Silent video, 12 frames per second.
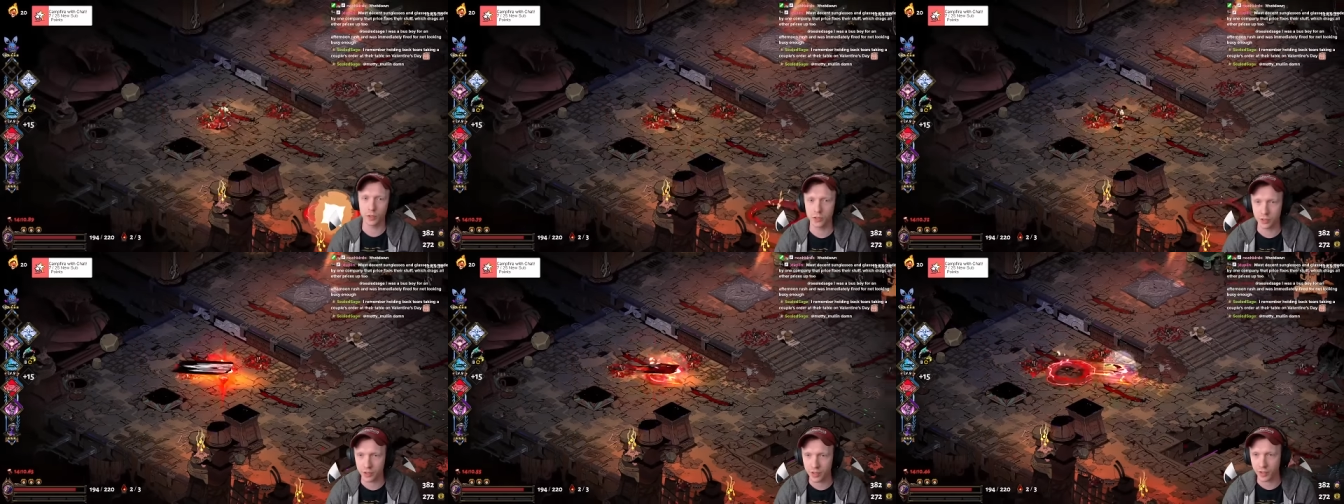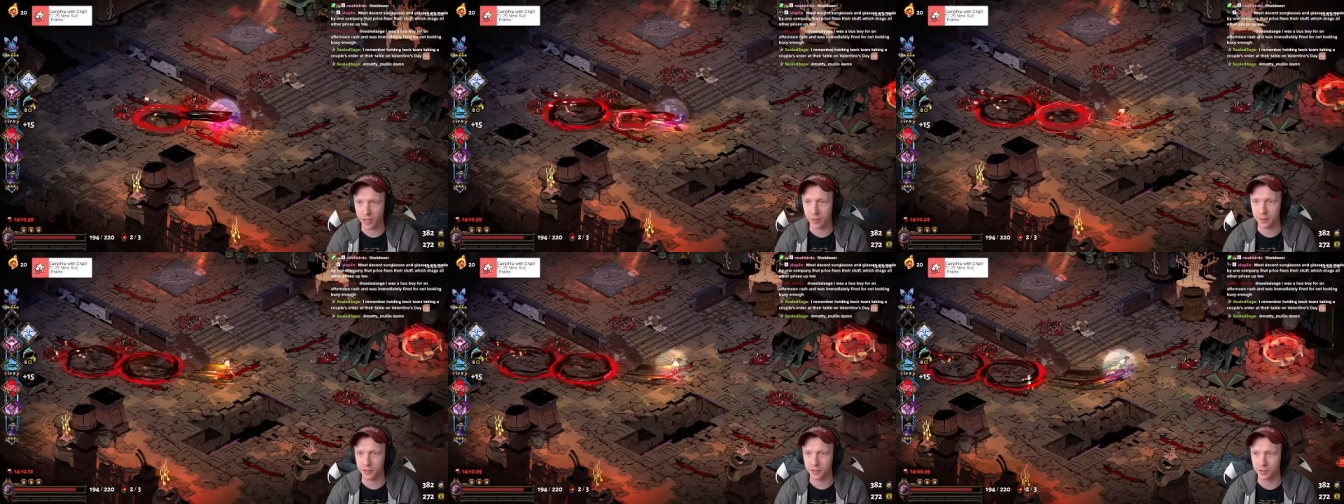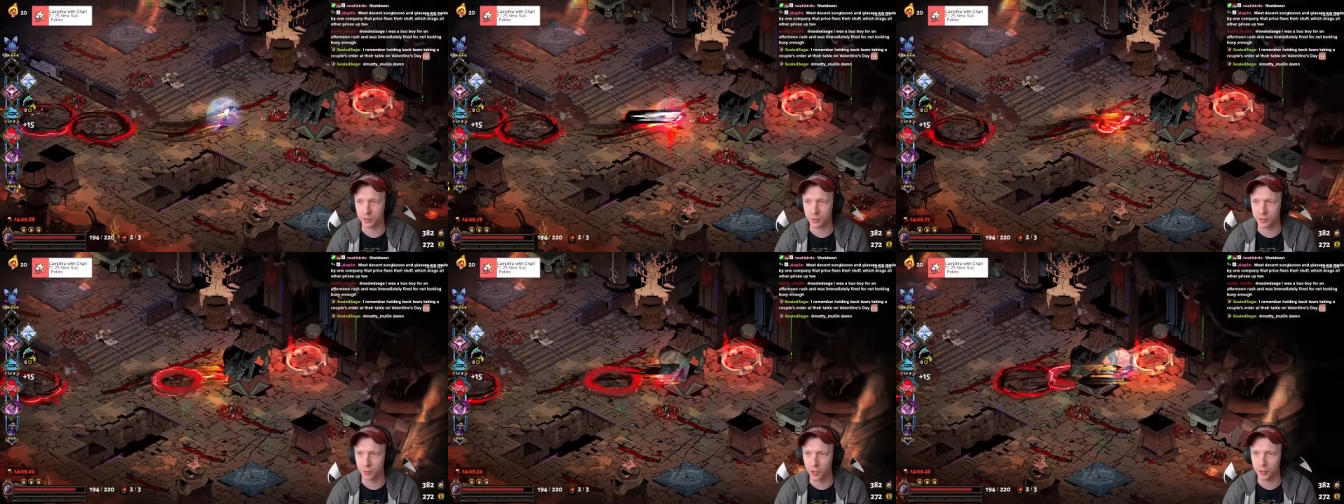turned out happened is because there
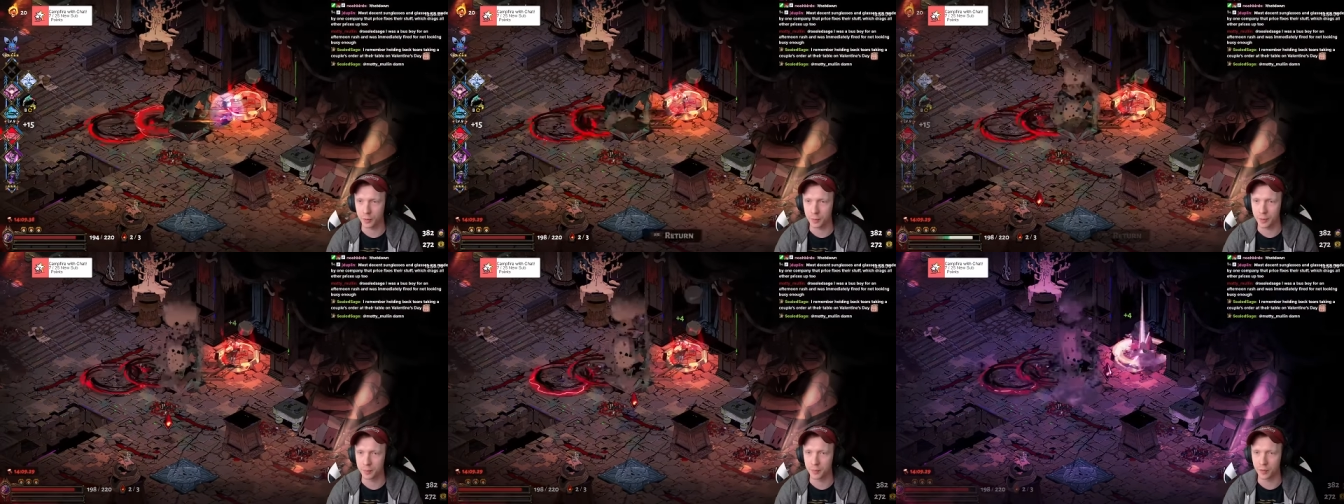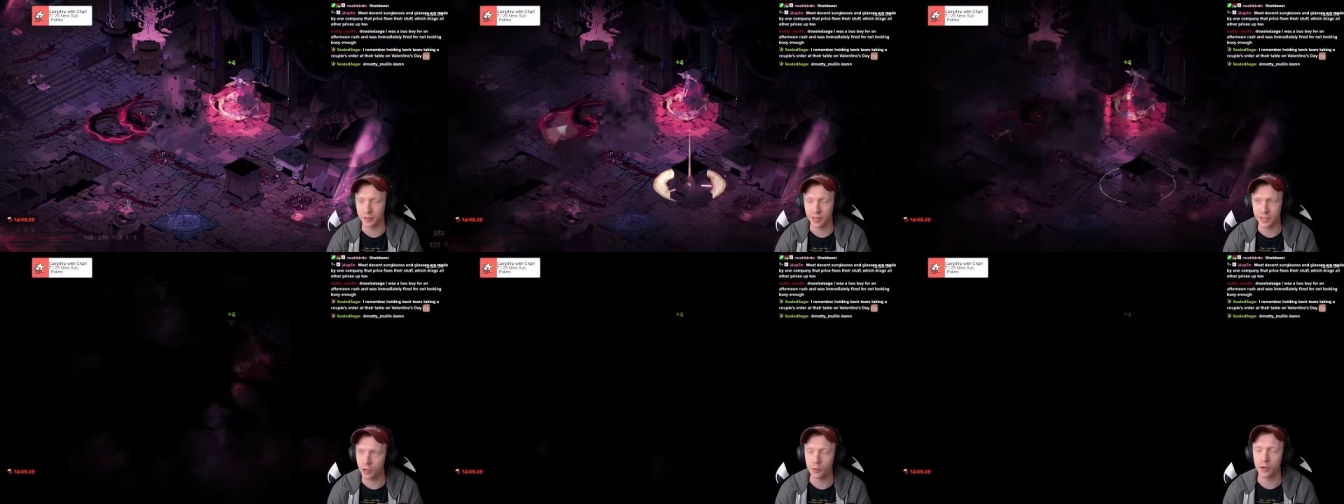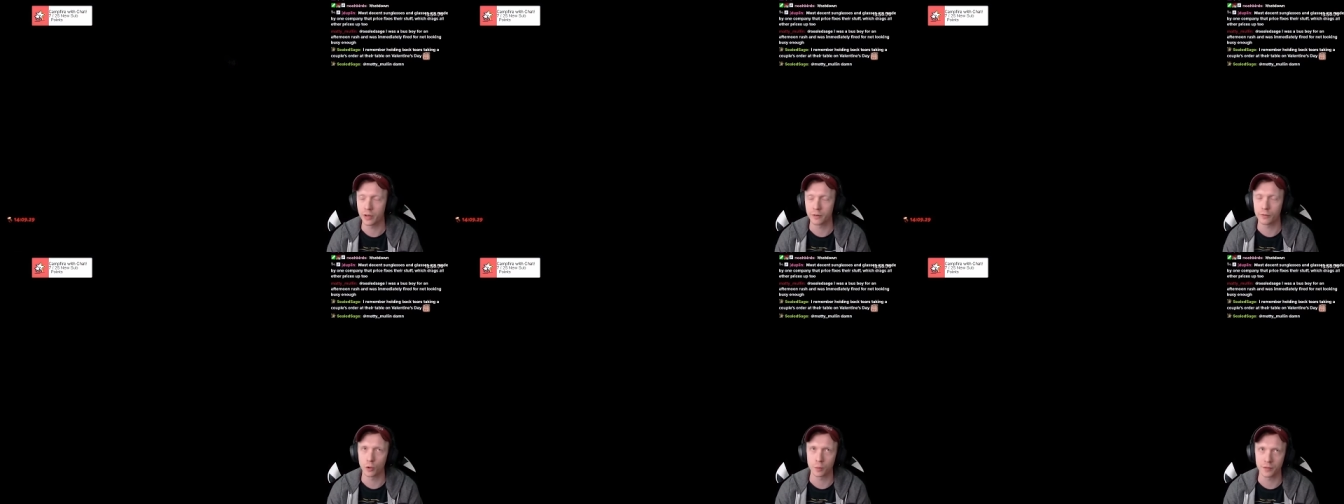was multiple people and they don't know how to
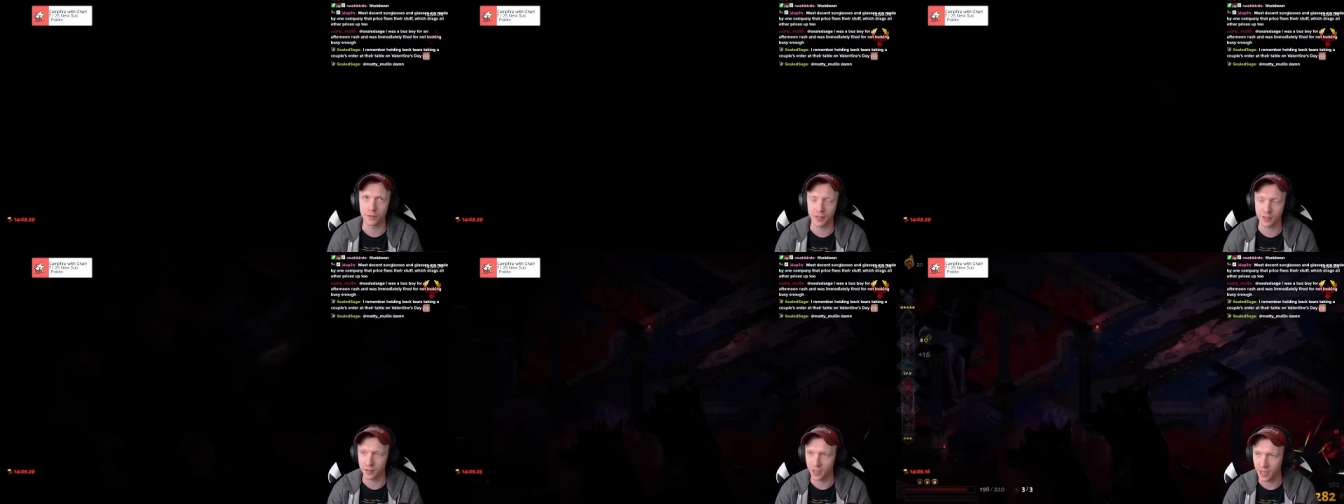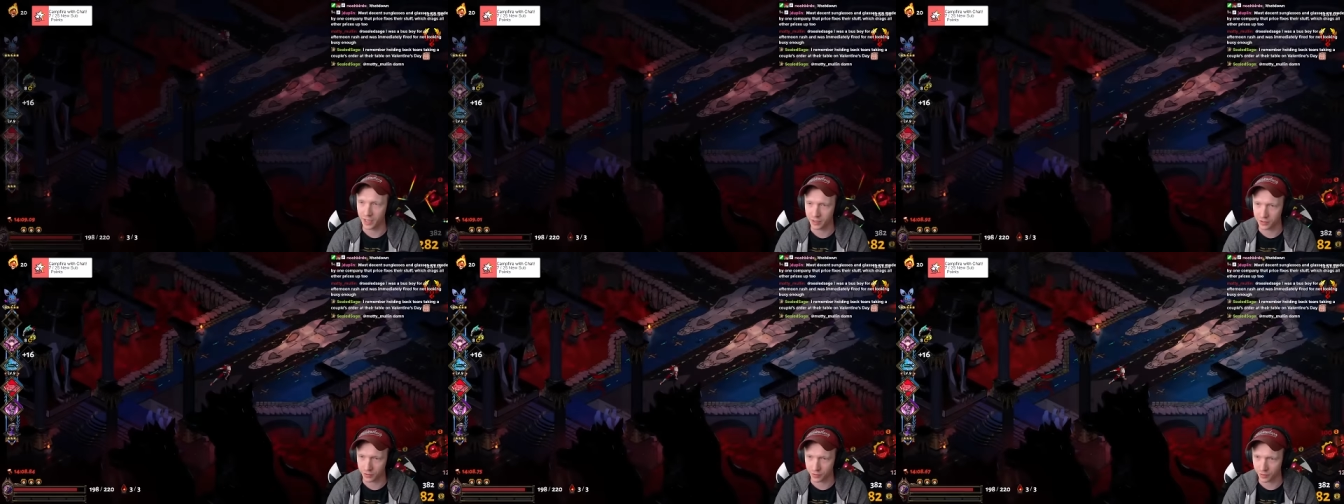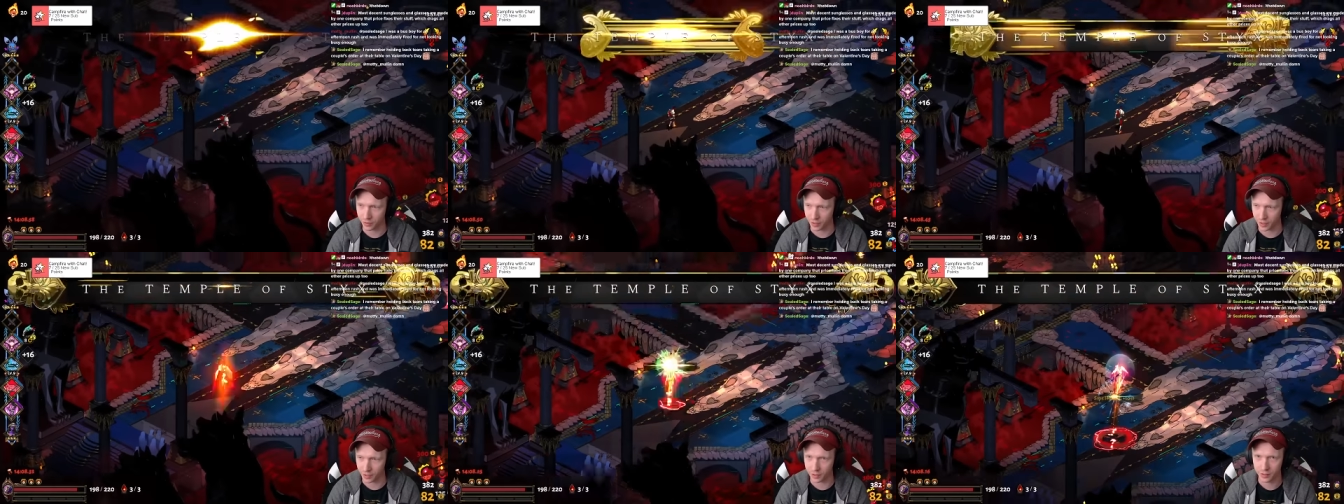form a fucking line because they're thick.